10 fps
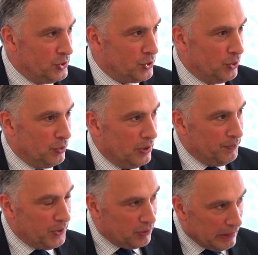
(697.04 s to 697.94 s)
So
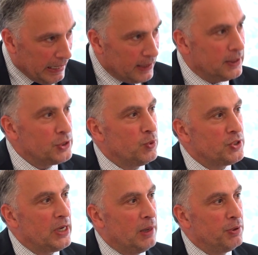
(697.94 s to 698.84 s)
regardless
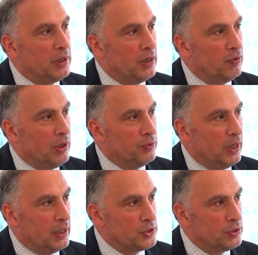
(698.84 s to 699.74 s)
what's happening around
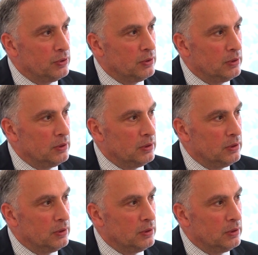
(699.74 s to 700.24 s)
us,